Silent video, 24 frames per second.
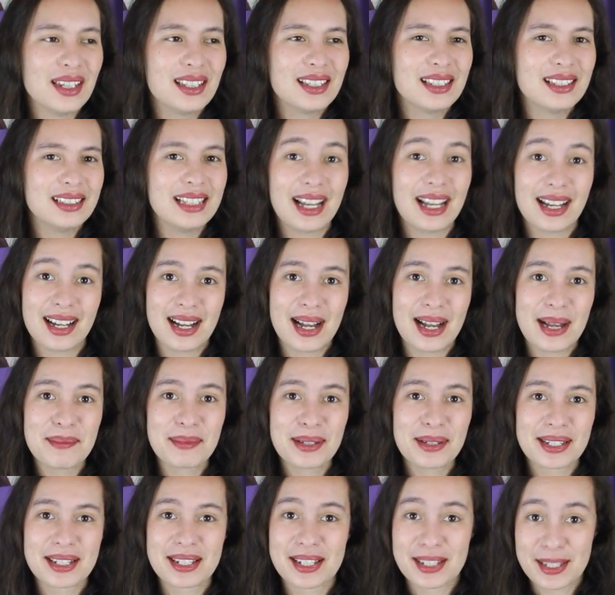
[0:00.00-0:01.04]
Yeah, I'm
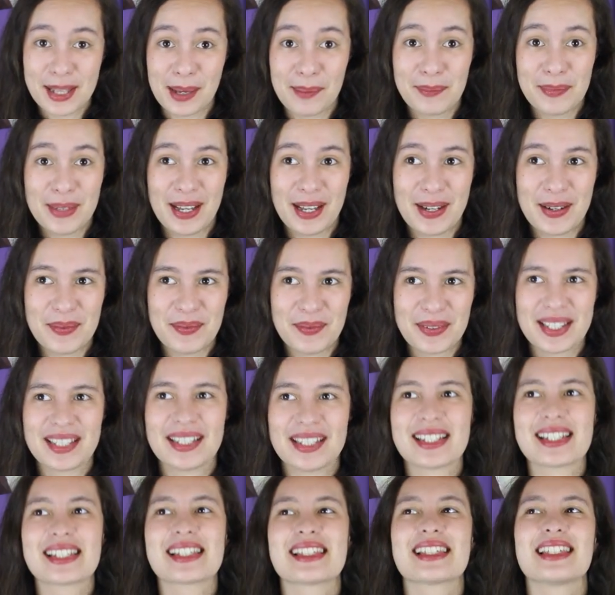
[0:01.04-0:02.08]
gonna stop now
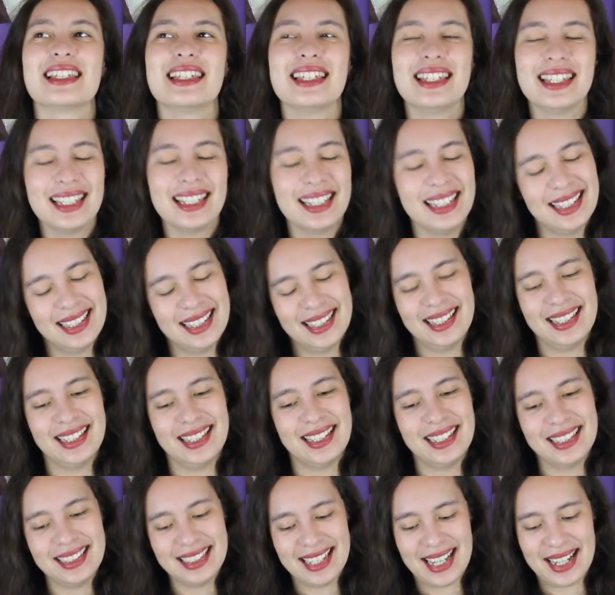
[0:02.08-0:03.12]
because,
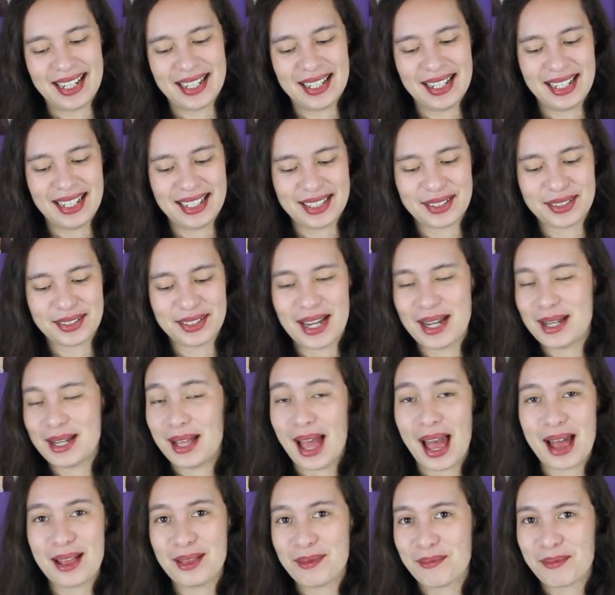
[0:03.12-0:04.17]
yeah,
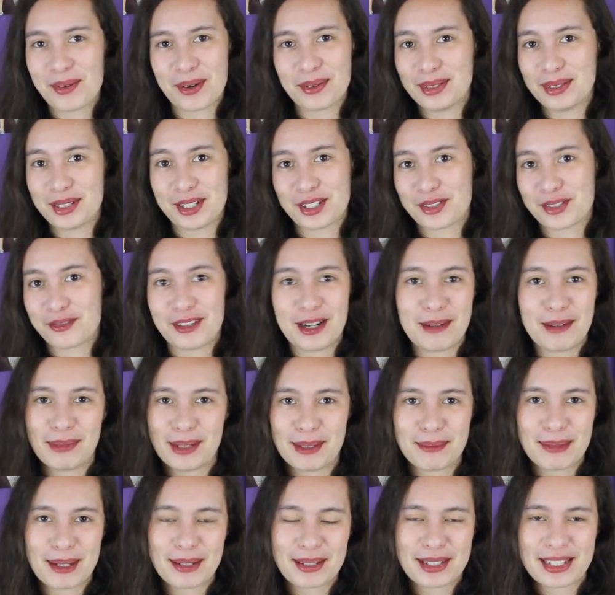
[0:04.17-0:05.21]
I'll probably just ramble
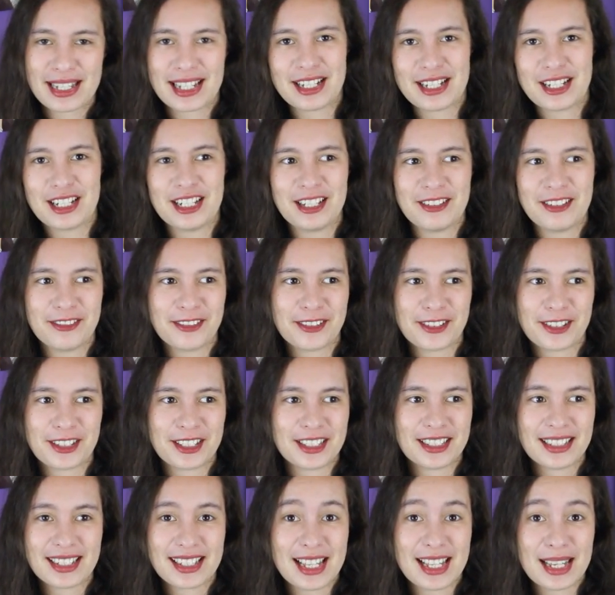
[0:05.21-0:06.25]
about Sanji for
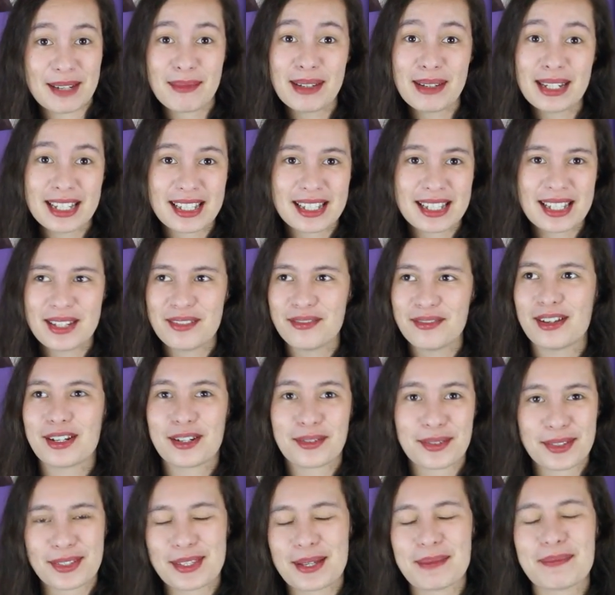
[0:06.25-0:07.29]
10 minutes if I
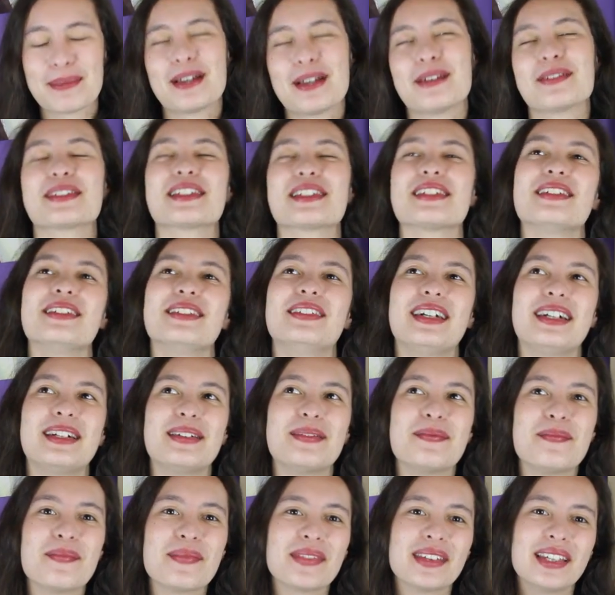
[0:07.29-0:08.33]
don't stop now. So,
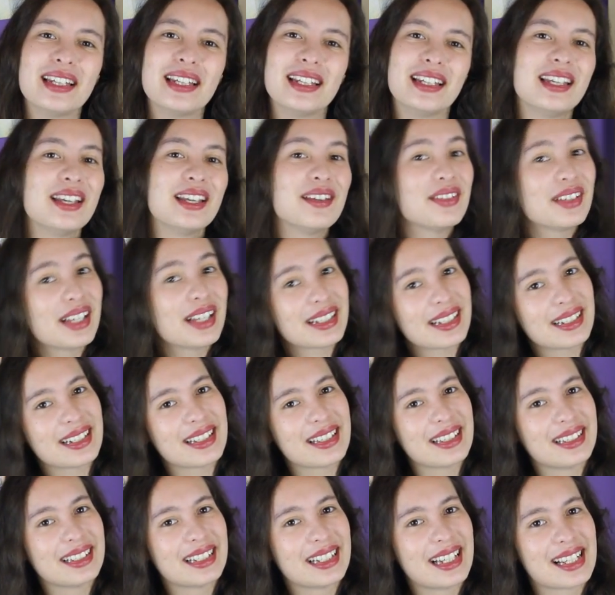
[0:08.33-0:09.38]
if you liked
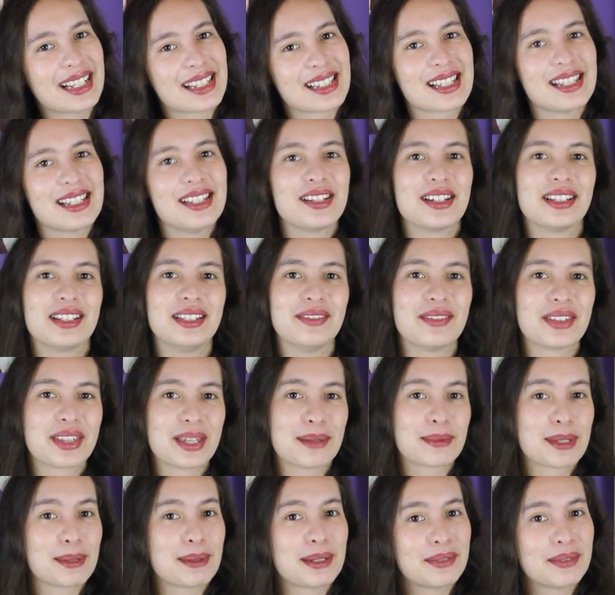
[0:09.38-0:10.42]
anything that I had to say, you can leave a
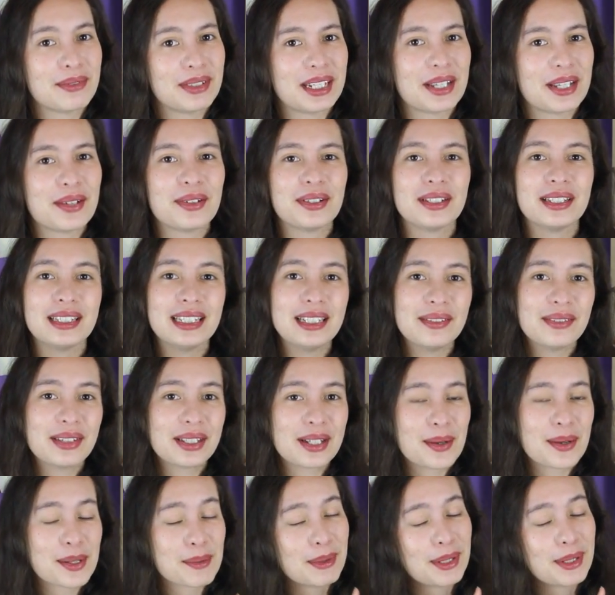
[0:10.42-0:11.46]
thumbs up on the video. Leave in the
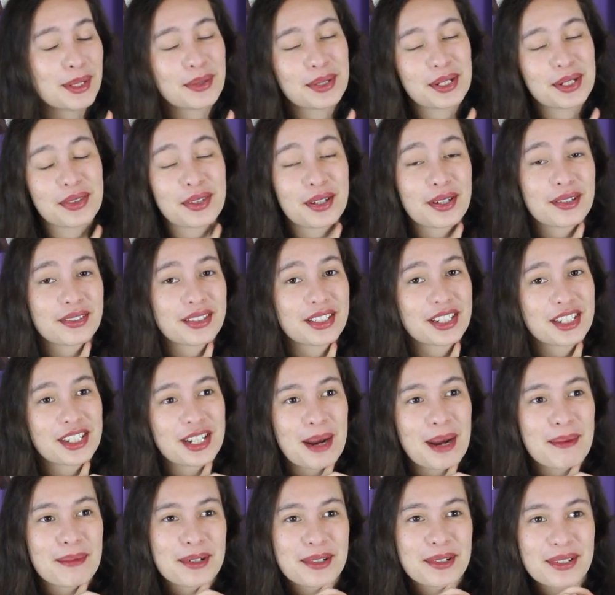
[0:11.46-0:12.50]
comments below what you thought of this
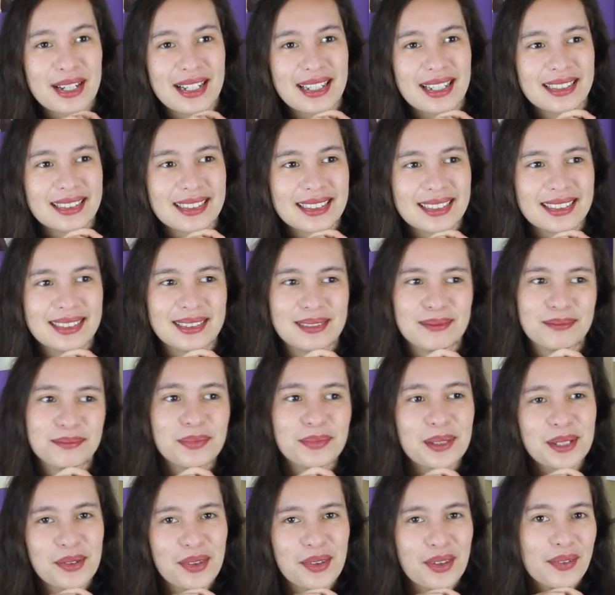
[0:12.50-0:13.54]
chapter and
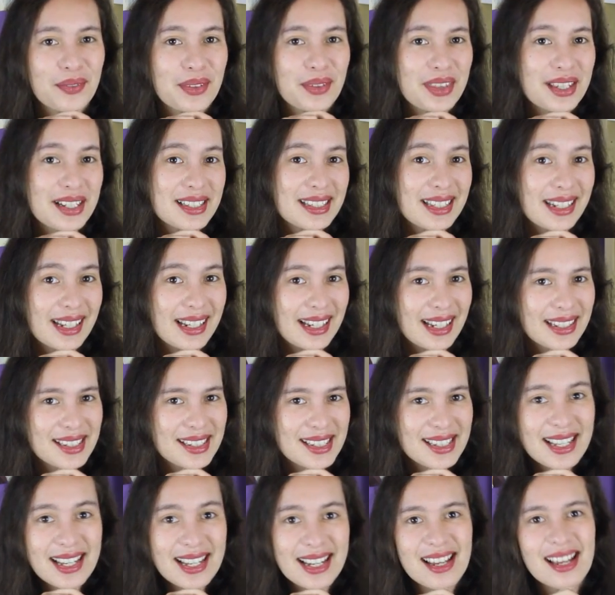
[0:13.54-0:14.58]
what you thought of the things that I had to
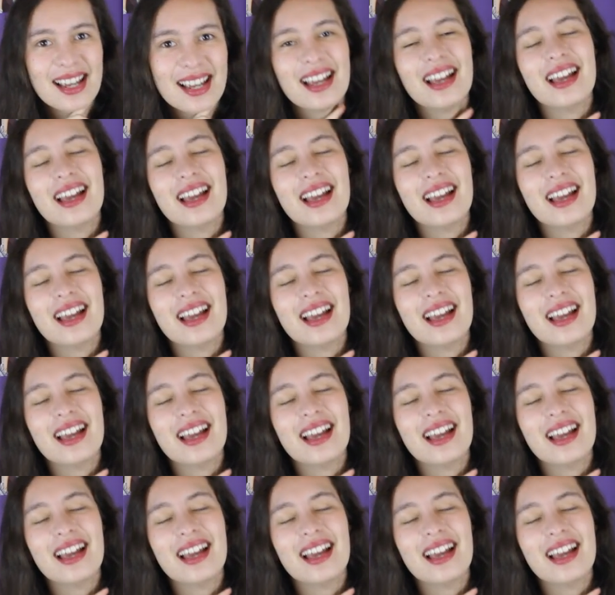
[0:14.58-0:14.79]
say.